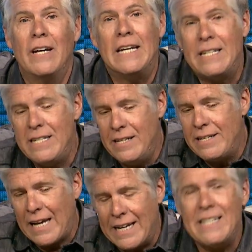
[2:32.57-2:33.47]

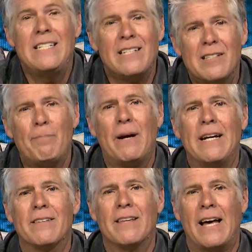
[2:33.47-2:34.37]
It kind of
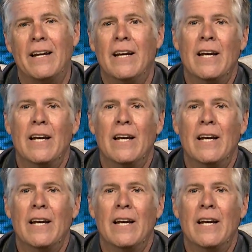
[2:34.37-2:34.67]
dissipates that